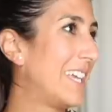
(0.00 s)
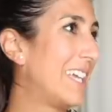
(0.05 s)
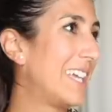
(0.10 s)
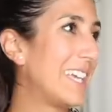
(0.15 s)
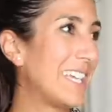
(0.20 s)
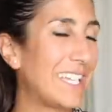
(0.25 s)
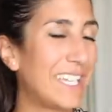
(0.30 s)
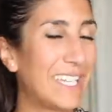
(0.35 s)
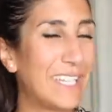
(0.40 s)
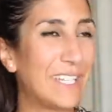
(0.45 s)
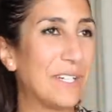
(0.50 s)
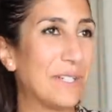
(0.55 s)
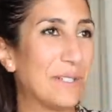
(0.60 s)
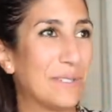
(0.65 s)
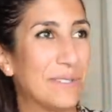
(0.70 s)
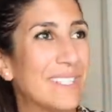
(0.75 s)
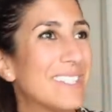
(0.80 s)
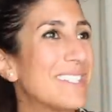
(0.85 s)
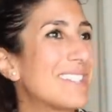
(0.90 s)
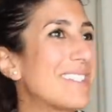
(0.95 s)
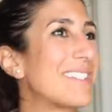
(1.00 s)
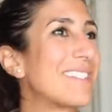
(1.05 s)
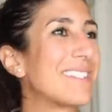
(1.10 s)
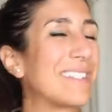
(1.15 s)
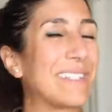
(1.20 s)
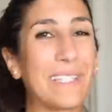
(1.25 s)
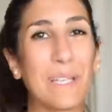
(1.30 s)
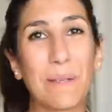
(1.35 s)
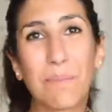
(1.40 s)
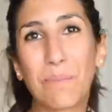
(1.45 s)
you know,
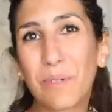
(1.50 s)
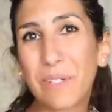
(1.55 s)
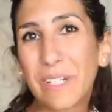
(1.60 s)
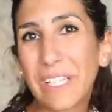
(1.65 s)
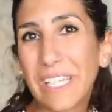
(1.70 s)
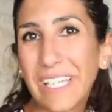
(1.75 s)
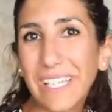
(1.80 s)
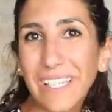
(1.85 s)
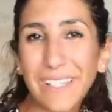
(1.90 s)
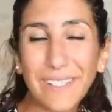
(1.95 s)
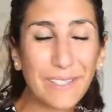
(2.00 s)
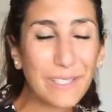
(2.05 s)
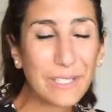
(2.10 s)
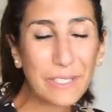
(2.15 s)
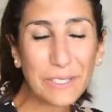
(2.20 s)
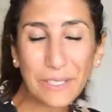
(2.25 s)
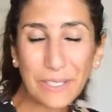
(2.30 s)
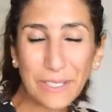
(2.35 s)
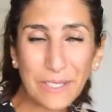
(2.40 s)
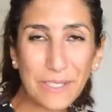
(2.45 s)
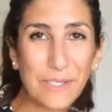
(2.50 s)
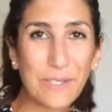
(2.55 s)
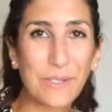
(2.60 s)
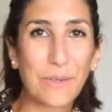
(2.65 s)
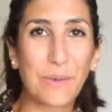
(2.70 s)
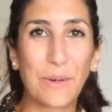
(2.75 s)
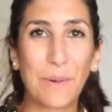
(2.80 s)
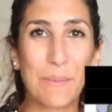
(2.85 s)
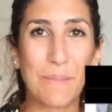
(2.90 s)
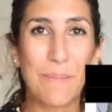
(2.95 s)
celebrity looks
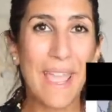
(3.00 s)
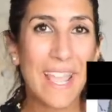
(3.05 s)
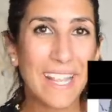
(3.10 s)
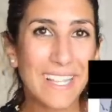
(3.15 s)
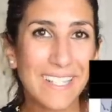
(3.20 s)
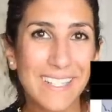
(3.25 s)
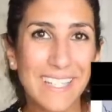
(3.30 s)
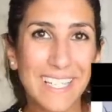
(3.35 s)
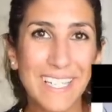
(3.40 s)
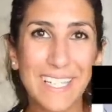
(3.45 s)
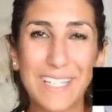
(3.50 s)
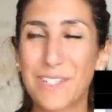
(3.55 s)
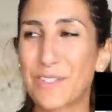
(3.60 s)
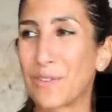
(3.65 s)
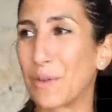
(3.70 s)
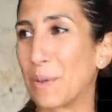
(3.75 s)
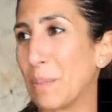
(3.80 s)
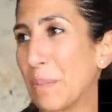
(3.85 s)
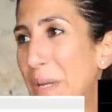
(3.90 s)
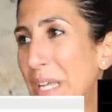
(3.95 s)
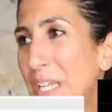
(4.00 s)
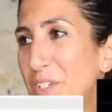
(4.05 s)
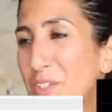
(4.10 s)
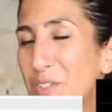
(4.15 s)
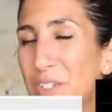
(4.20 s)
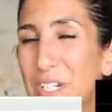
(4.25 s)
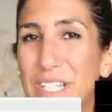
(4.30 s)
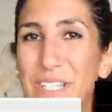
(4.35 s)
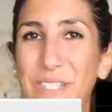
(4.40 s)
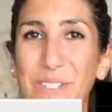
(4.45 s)
or magazines or
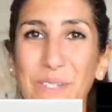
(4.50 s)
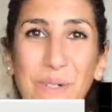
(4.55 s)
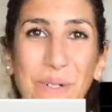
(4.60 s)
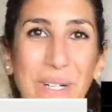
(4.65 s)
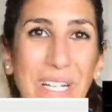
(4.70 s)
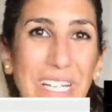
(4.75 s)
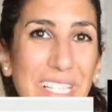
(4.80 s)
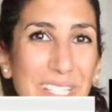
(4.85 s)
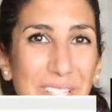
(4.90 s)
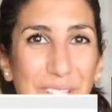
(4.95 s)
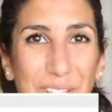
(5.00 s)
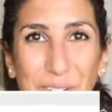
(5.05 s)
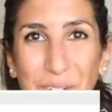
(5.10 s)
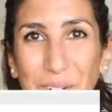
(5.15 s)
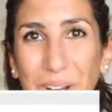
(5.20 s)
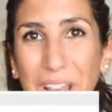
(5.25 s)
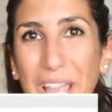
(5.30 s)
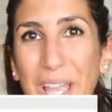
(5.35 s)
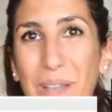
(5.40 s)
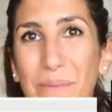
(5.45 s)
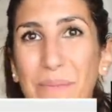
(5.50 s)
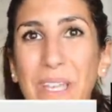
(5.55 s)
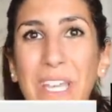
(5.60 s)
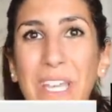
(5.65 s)
Pinterest or Instagram.